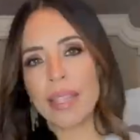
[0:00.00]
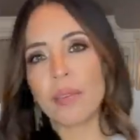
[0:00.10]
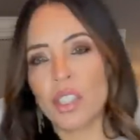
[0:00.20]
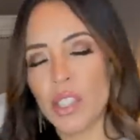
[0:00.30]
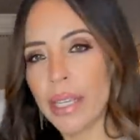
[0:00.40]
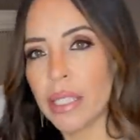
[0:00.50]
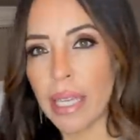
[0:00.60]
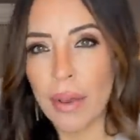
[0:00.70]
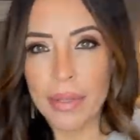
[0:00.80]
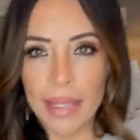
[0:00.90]
I was changing,
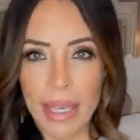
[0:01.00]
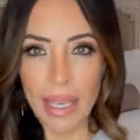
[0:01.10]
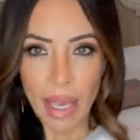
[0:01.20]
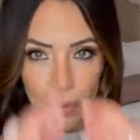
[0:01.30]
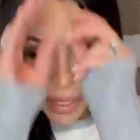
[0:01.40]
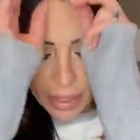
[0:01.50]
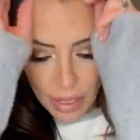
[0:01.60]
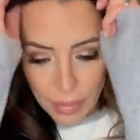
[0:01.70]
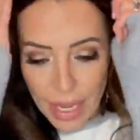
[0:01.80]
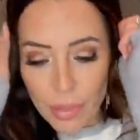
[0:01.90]
I was thinking, I'm like,
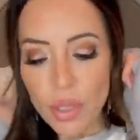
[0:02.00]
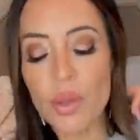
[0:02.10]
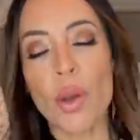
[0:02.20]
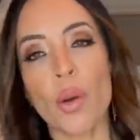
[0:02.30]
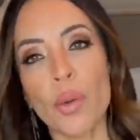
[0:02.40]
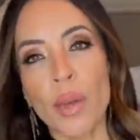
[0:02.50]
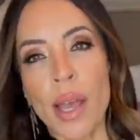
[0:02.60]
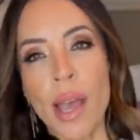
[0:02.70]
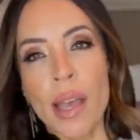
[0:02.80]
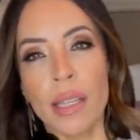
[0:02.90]
sometimes you go
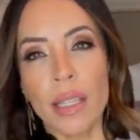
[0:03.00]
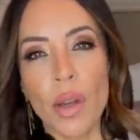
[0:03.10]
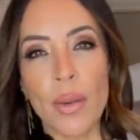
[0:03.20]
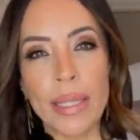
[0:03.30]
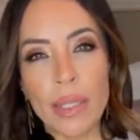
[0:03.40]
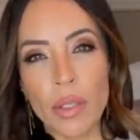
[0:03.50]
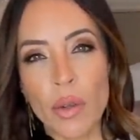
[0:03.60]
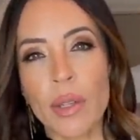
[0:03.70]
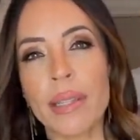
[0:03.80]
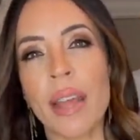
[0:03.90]
you know, into
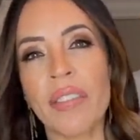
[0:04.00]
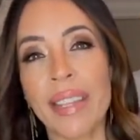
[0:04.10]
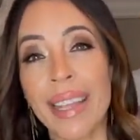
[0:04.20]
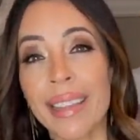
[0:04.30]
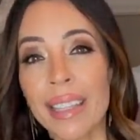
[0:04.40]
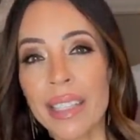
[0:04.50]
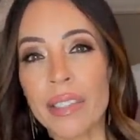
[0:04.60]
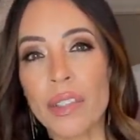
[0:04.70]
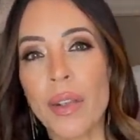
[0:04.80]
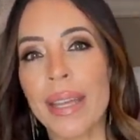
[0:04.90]
stores and everything on the
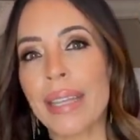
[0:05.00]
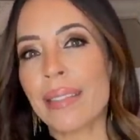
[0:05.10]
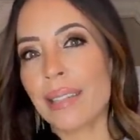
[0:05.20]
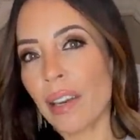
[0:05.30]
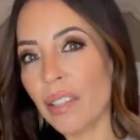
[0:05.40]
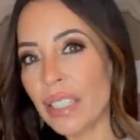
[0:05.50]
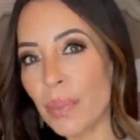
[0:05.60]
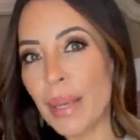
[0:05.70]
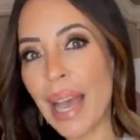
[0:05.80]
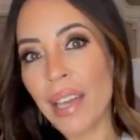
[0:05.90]
clearance rack is starting to
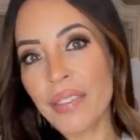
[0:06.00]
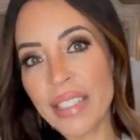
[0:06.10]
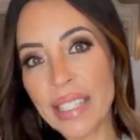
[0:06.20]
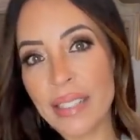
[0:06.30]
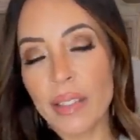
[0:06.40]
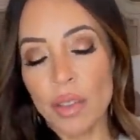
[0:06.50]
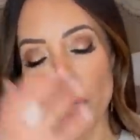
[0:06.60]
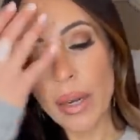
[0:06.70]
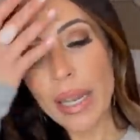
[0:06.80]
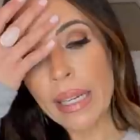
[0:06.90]
be out of season. So
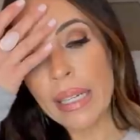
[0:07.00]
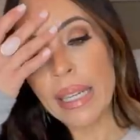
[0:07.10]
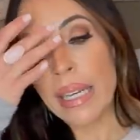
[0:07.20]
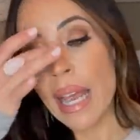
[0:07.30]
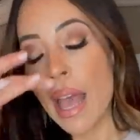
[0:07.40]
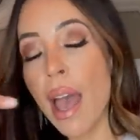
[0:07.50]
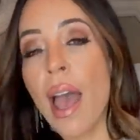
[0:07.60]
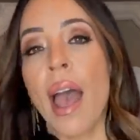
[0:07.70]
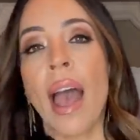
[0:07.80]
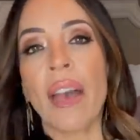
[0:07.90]
we're not gonna need
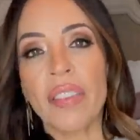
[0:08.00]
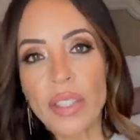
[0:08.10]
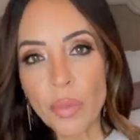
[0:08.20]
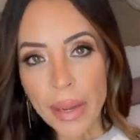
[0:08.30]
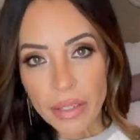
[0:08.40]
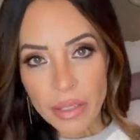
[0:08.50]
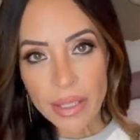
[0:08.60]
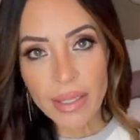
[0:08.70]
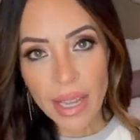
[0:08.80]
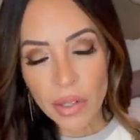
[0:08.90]
heavy sweaters,
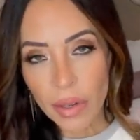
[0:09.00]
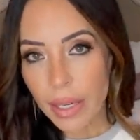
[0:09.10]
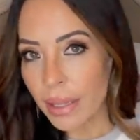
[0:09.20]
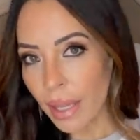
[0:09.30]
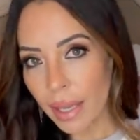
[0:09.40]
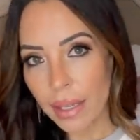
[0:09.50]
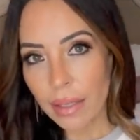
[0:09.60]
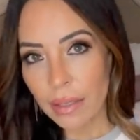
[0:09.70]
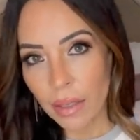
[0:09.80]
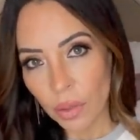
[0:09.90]
etc. in like,
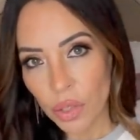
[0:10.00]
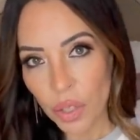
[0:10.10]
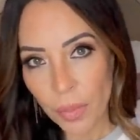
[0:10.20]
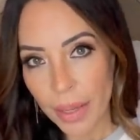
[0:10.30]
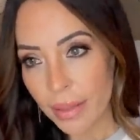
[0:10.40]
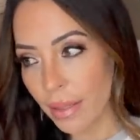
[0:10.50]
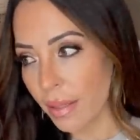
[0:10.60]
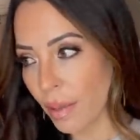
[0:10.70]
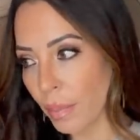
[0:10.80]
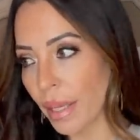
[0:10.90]
you know, two months in
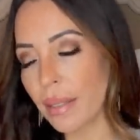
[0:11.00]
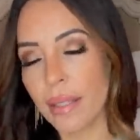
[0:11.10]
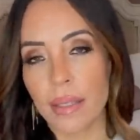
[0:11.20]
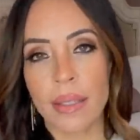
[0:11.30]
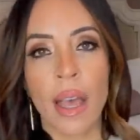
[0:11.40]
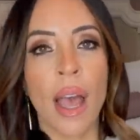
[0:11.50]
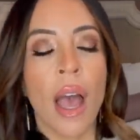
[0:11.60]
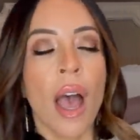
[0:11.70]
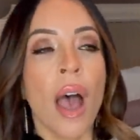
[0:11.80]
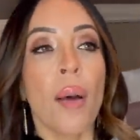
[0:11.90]
some places.
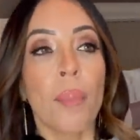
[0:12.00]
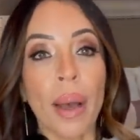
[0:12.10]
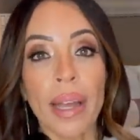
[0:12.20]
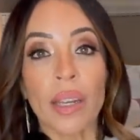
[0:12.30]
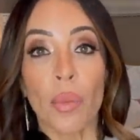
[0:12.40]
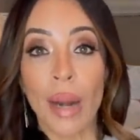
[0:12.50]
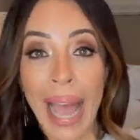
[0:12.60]
But what